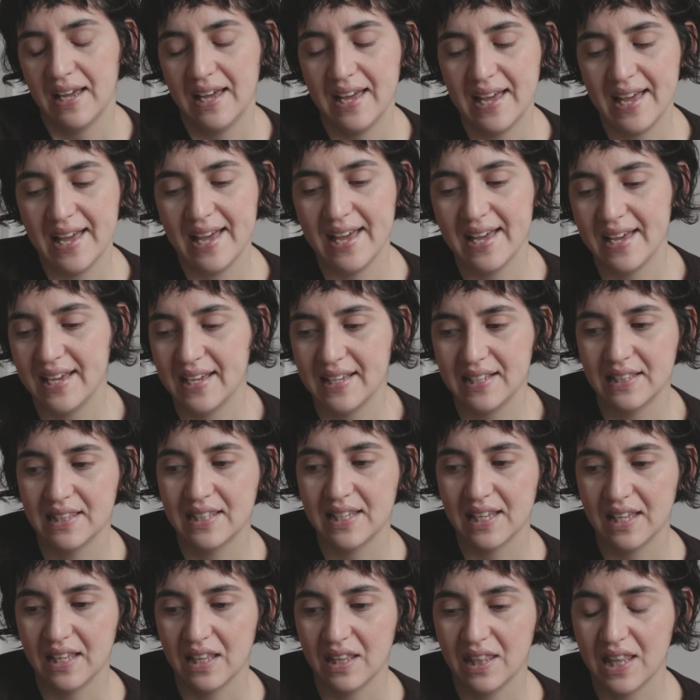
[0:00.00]
and
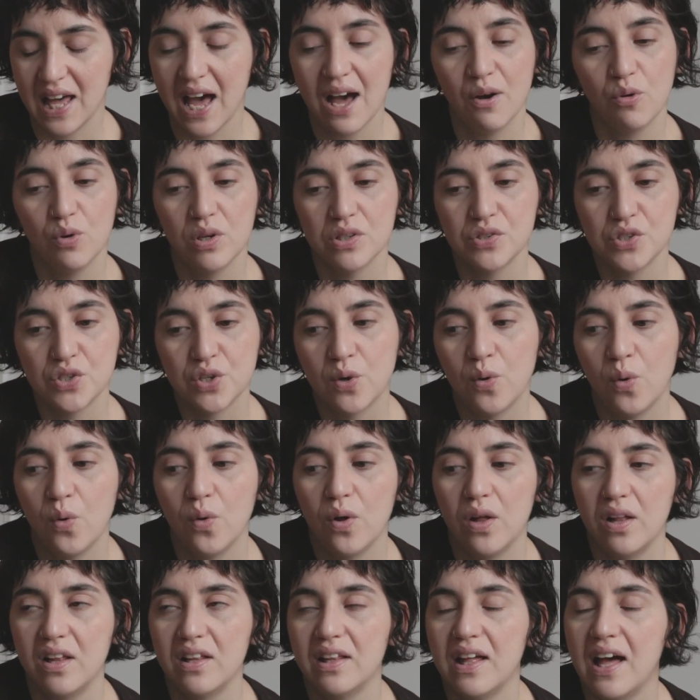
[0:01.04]
that was
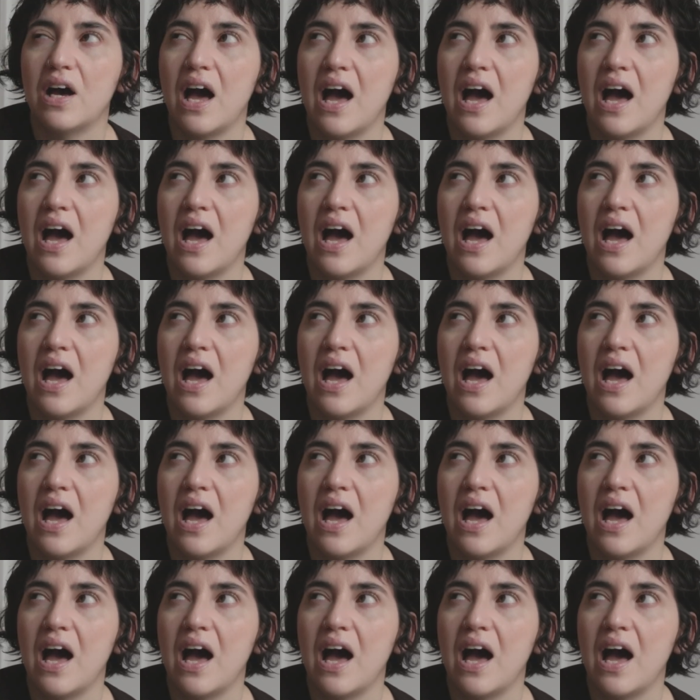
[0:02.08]
cool.